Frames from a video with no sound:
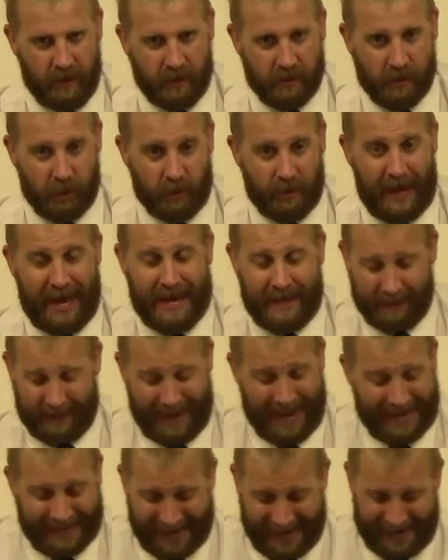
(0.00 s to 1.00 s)
So they,
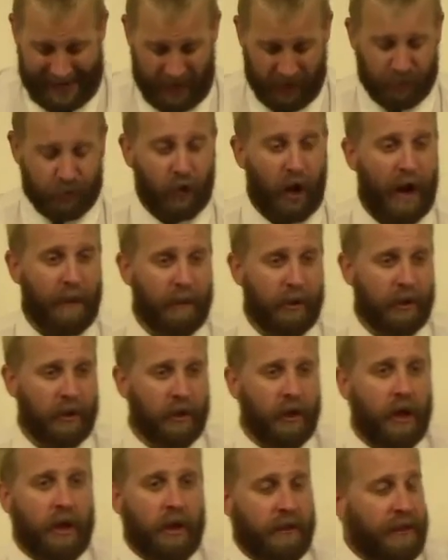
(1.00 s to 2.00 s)
they get in
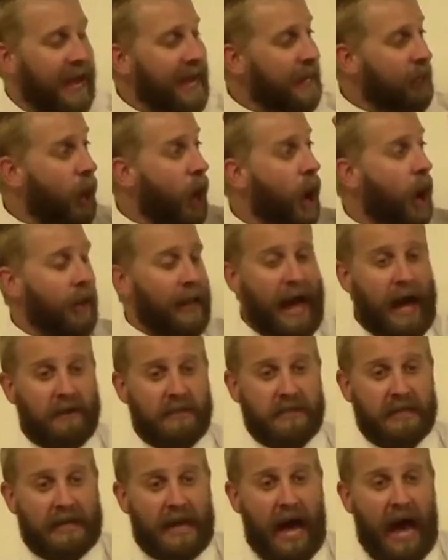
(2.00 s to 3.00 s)
trouble. They call out
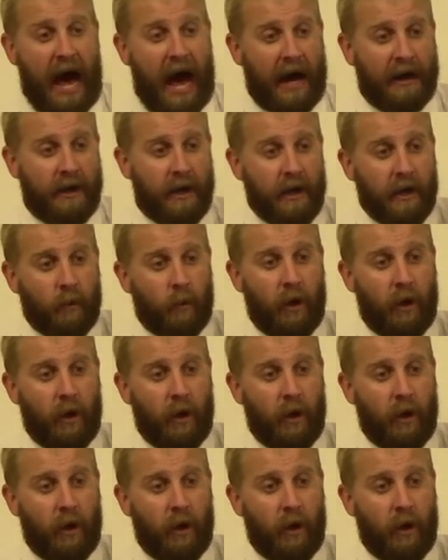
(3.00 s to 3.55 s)
to God.